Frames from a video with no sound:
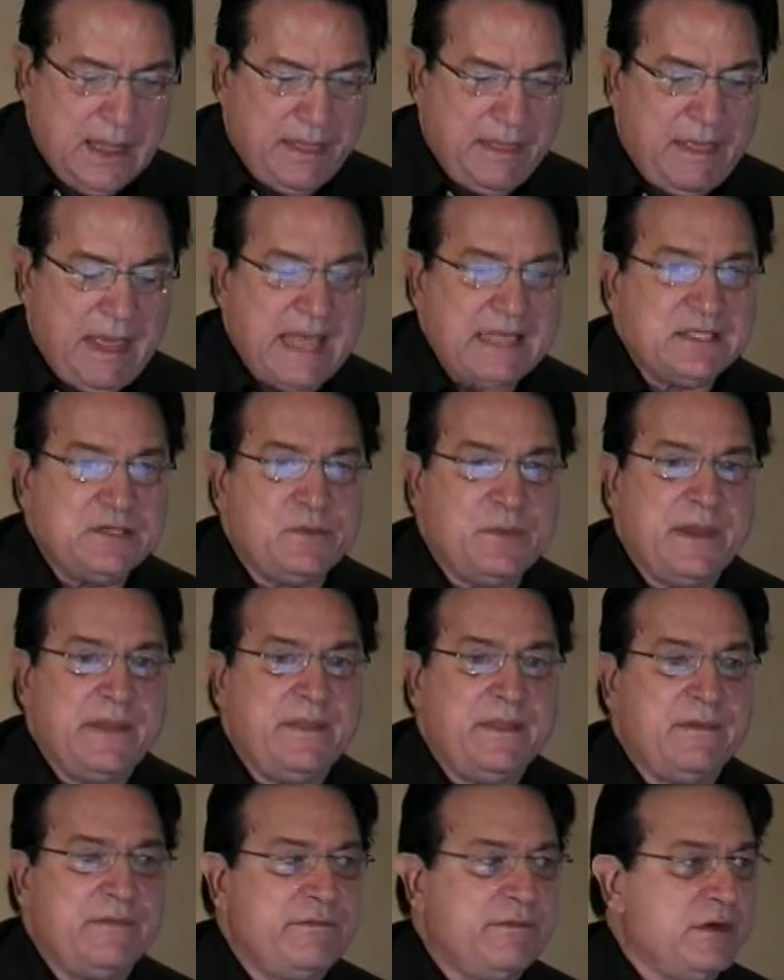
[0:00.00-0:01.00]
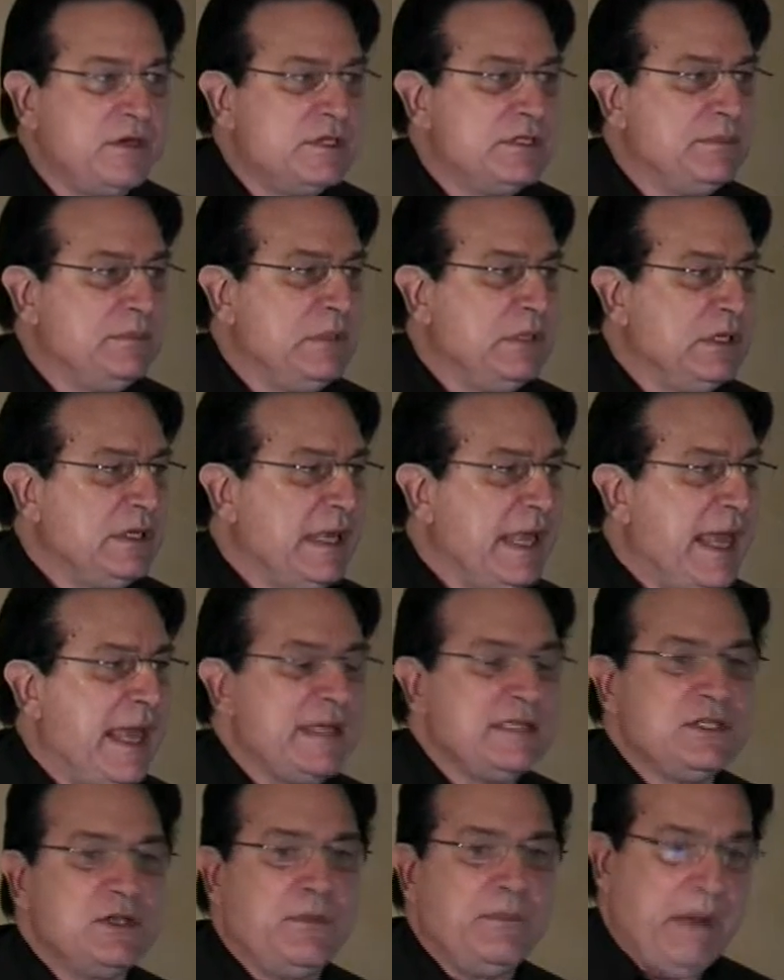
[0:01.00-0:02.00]
that's when the first book,
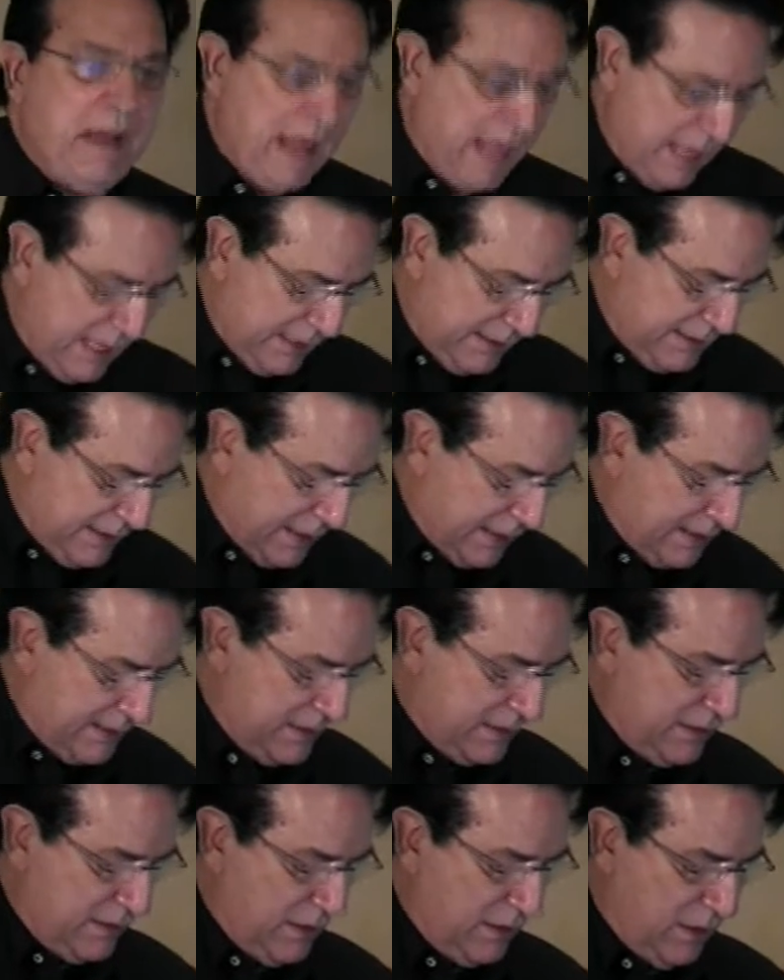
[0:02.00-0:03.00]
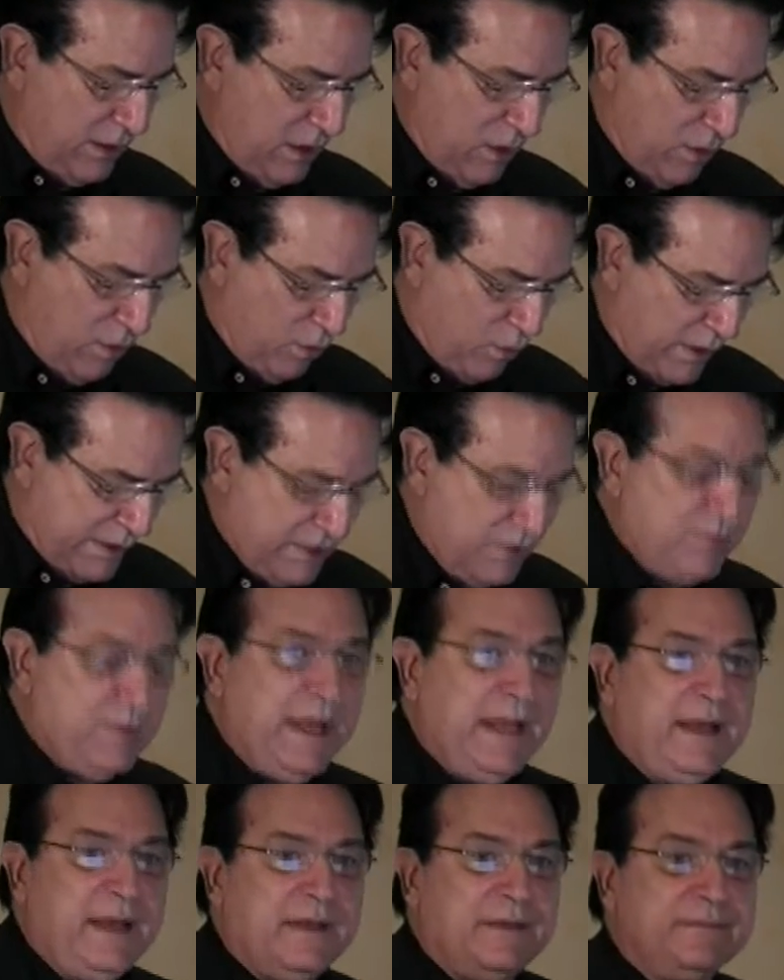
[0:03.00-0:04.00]
Exopolitics, was
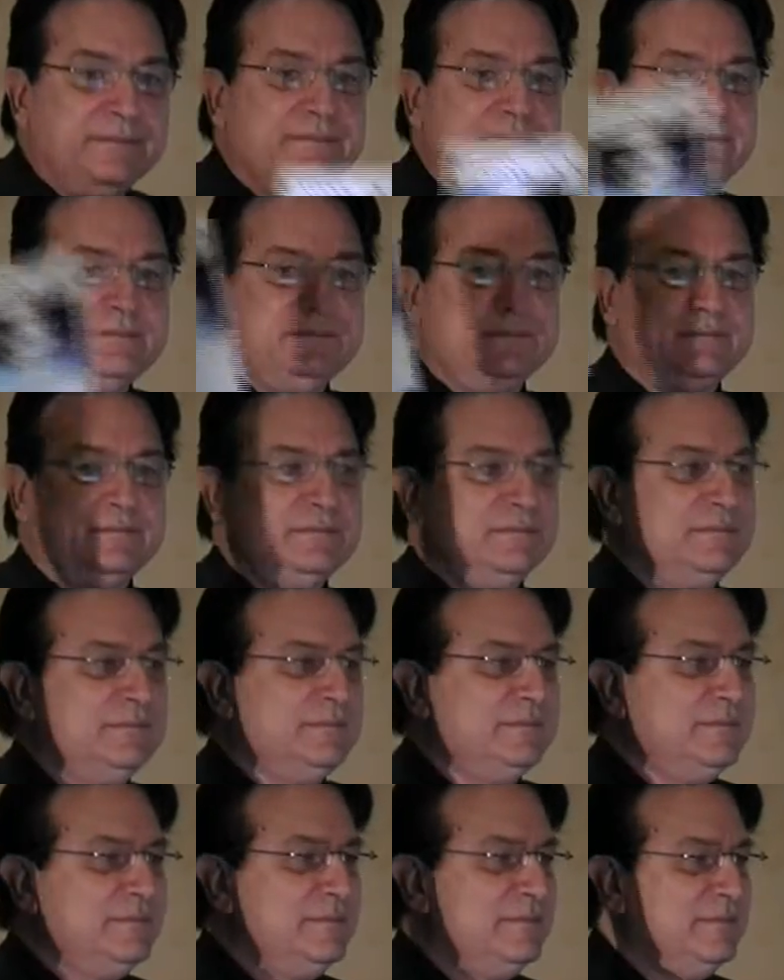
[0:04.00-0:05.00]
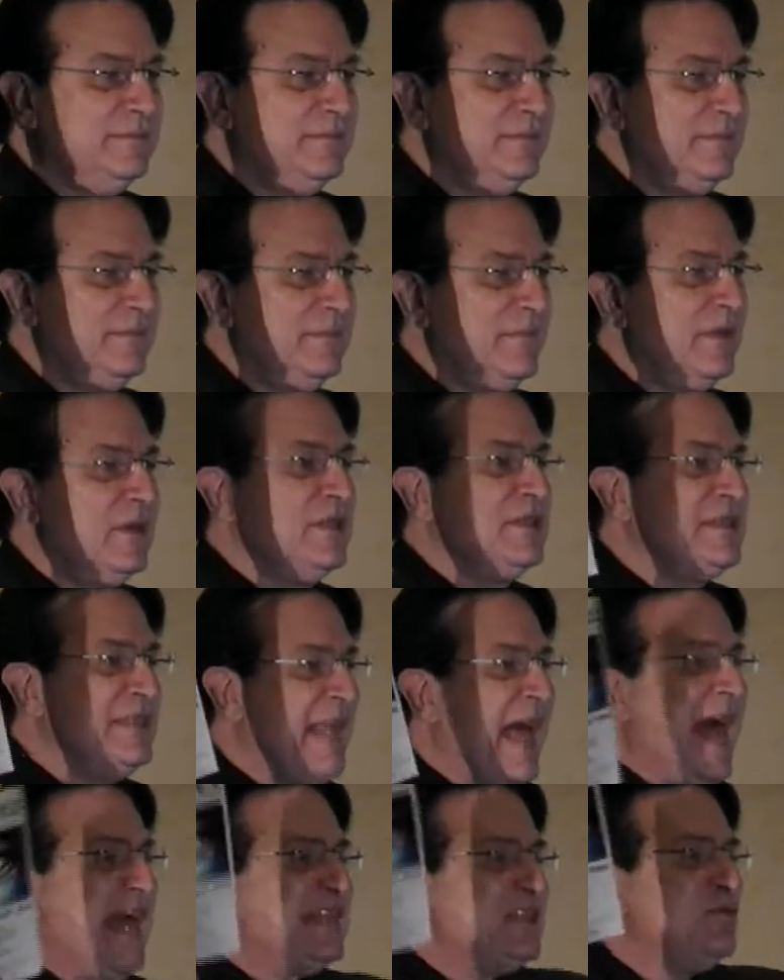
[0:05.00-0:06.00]
written. Because
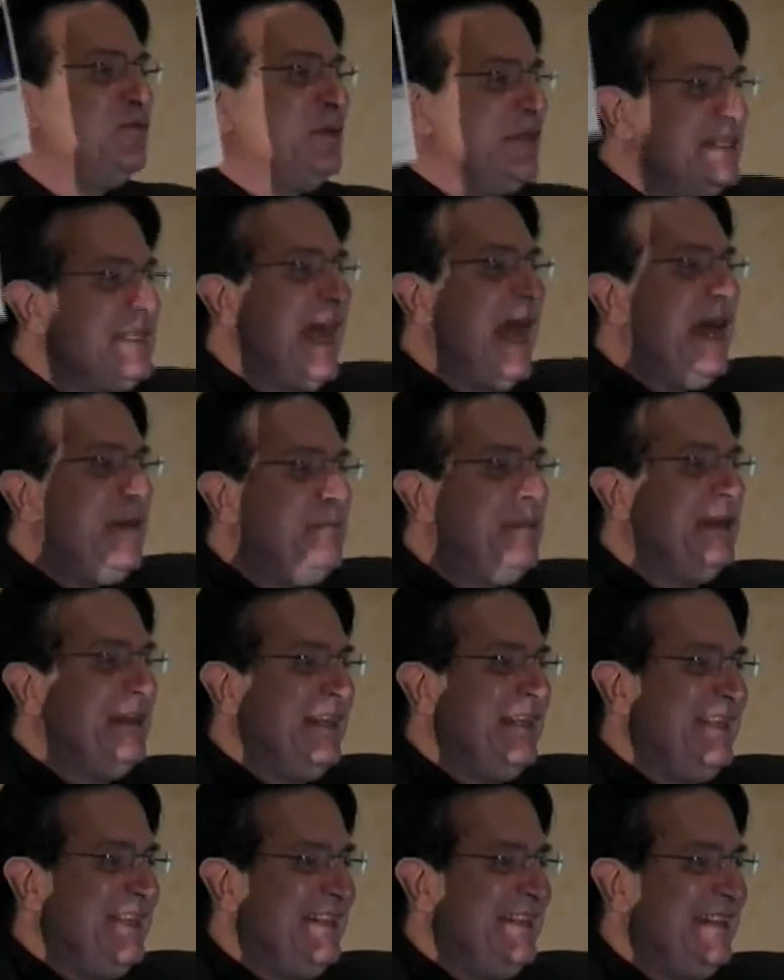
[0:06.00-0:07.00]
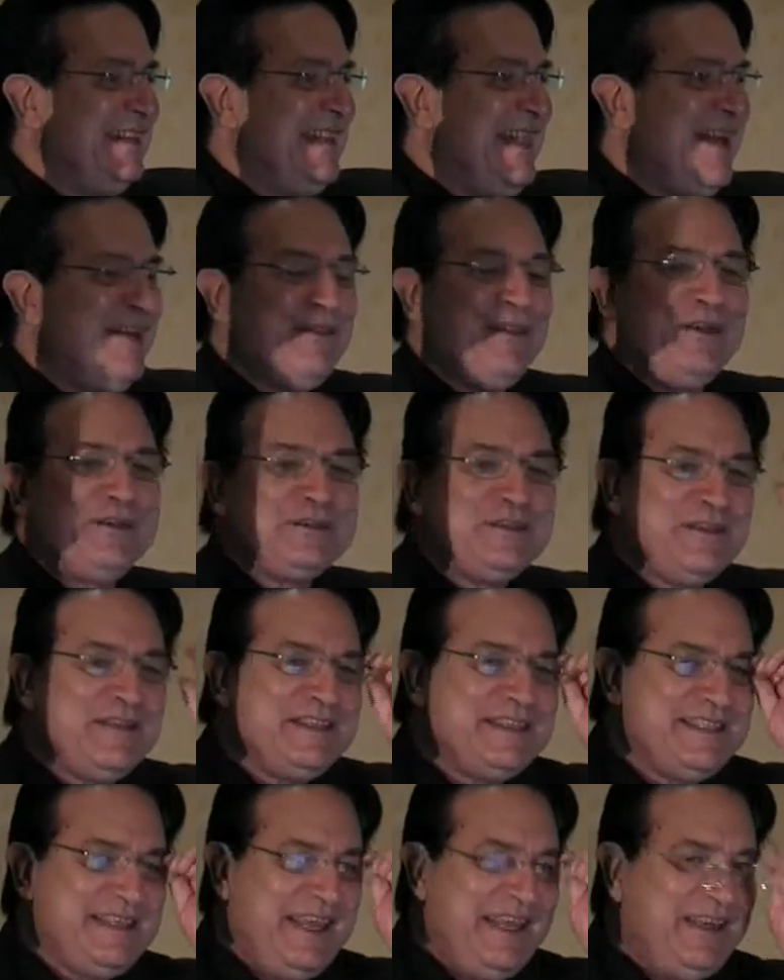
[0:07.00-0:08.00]
that's what's happening. Those are
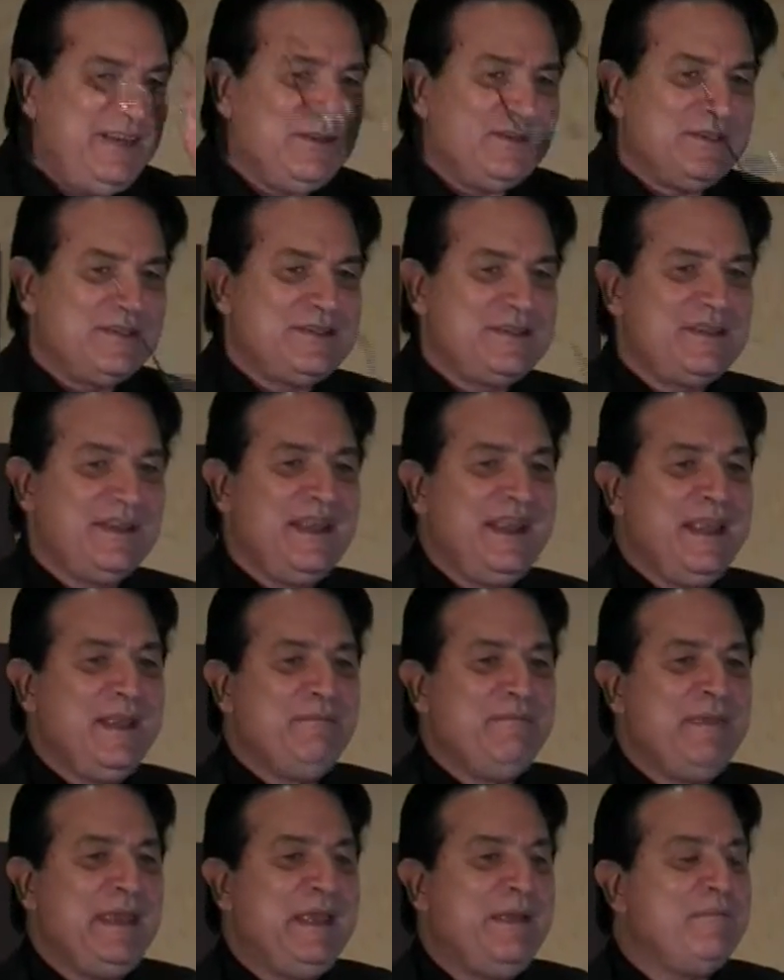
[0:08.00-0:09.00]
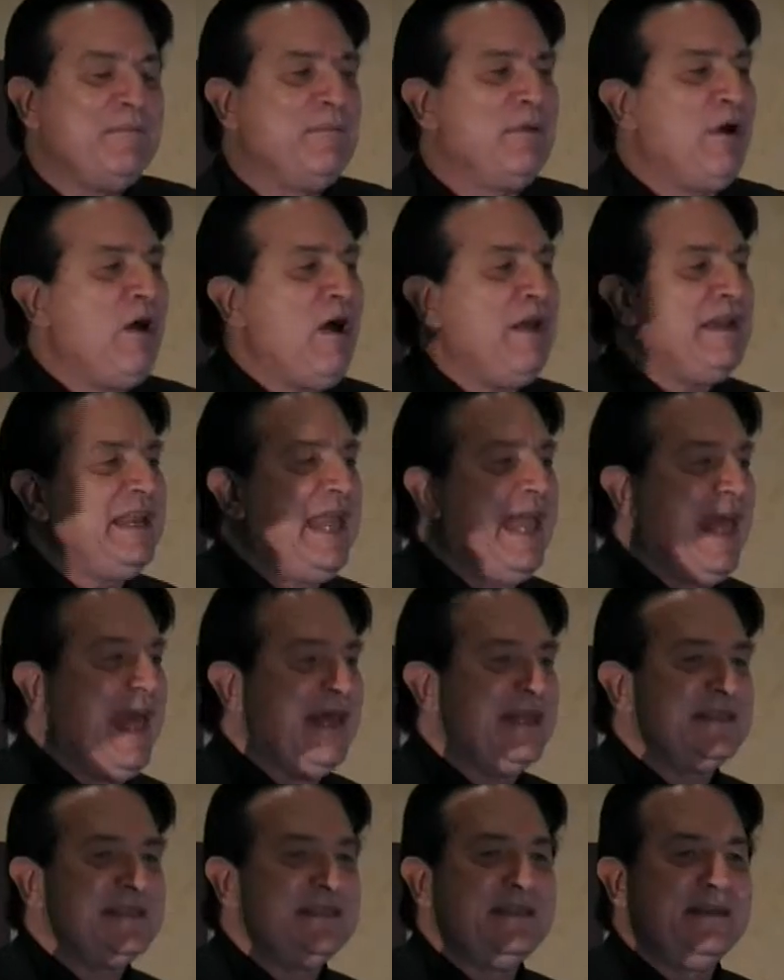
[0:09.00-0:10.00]
the signals being
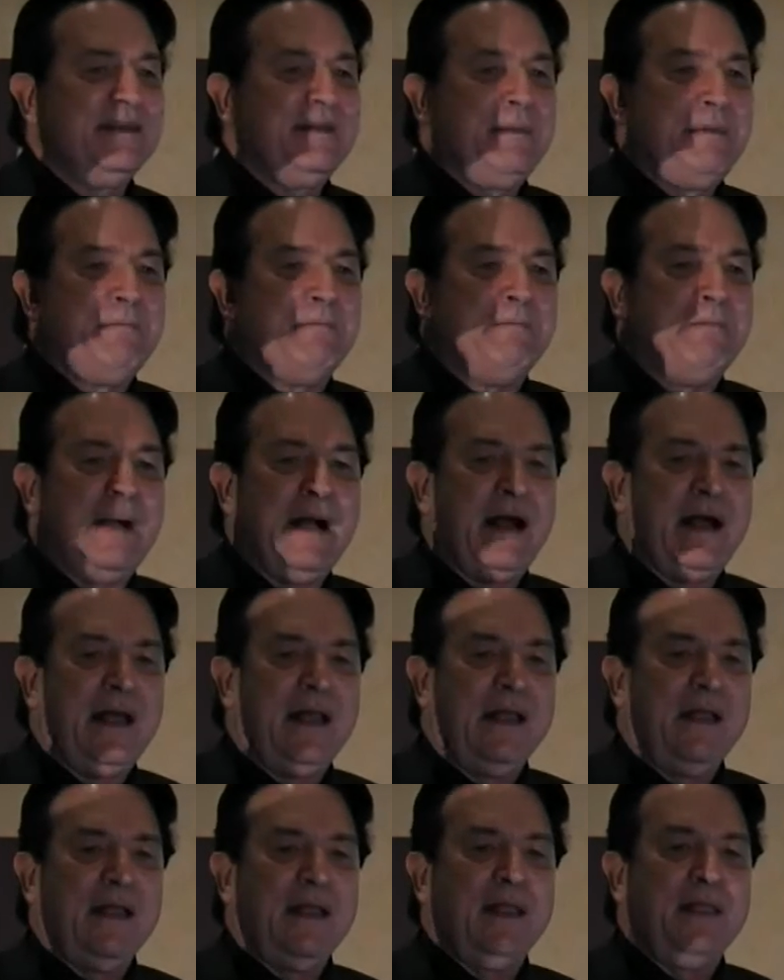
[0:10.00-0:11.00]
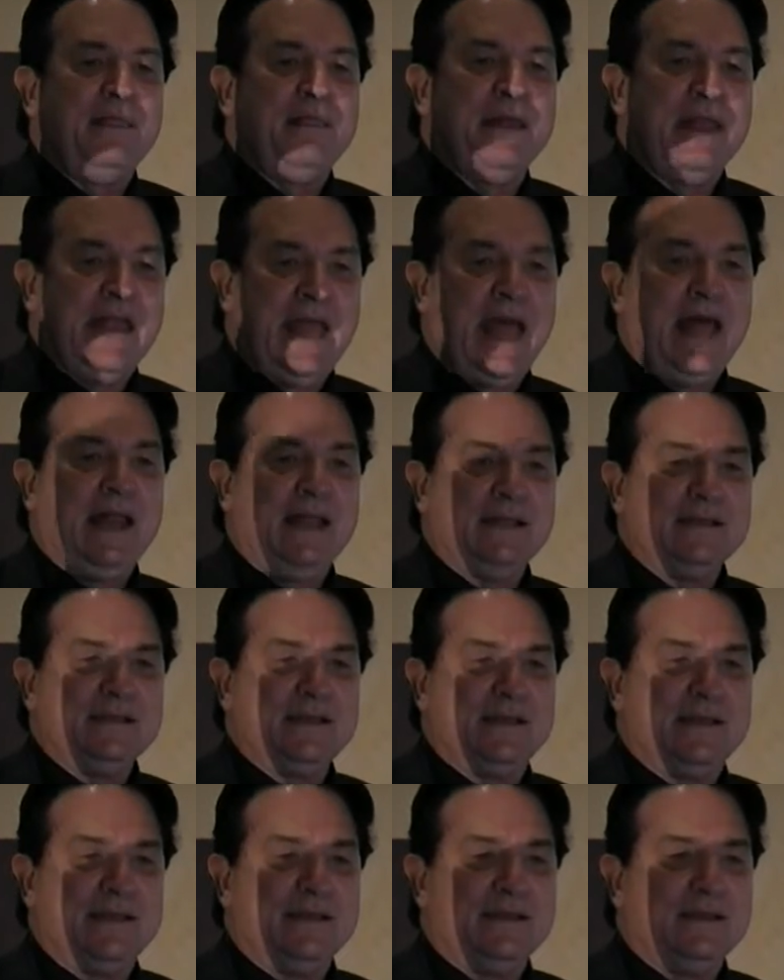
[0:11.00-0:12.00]
broadcast by the
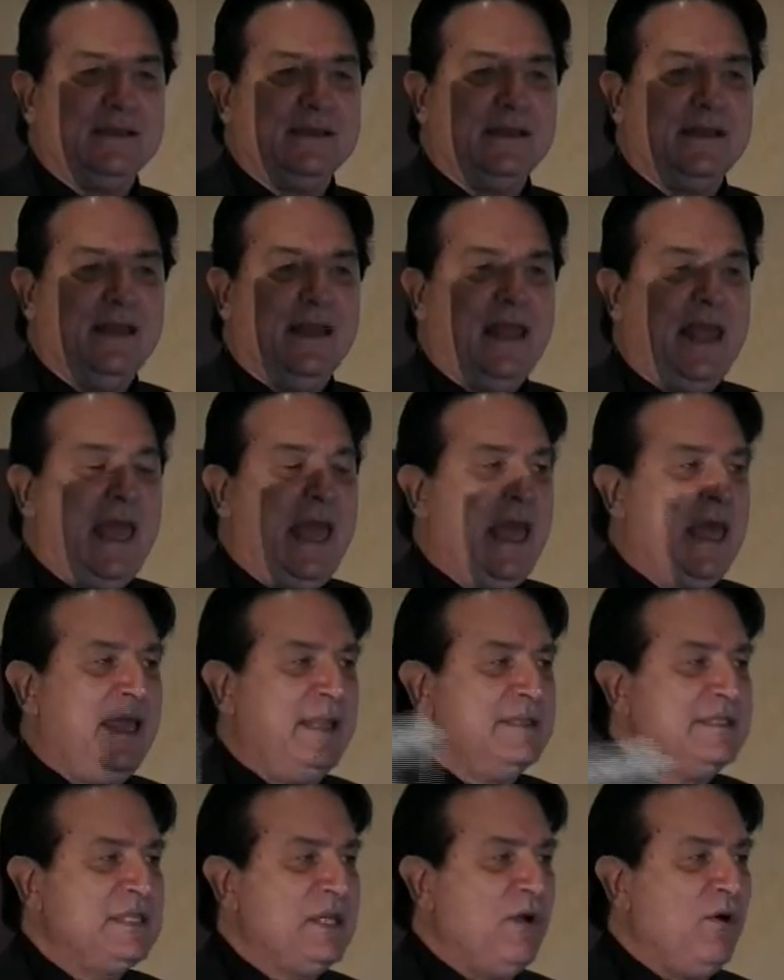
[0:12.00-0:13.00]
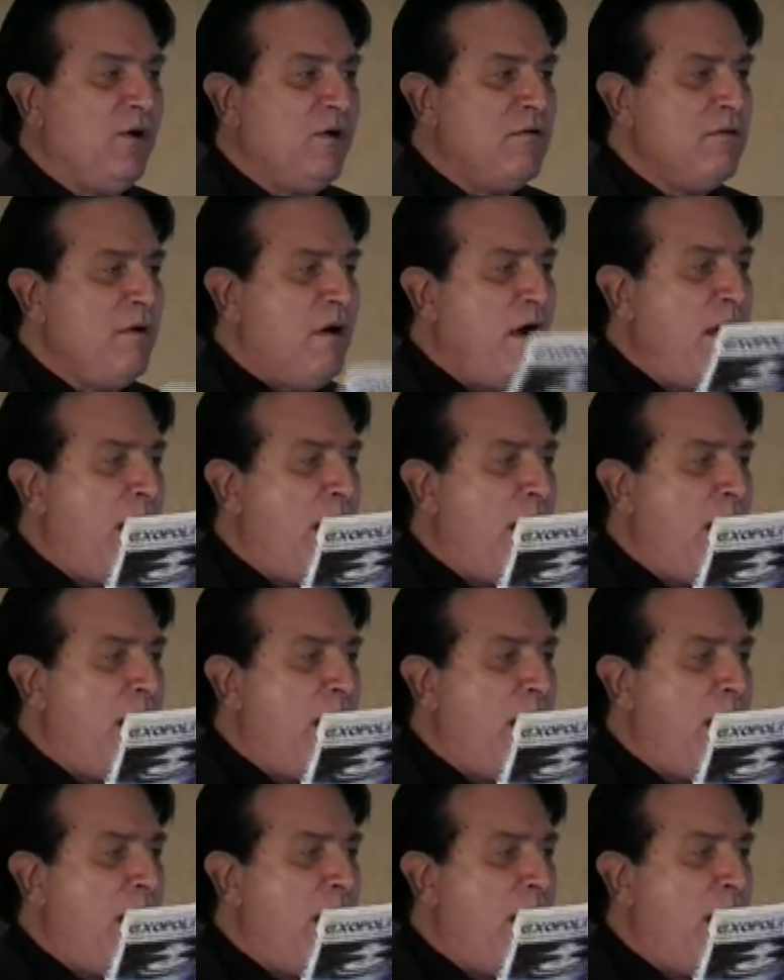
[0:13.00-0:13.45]
galaxy. And so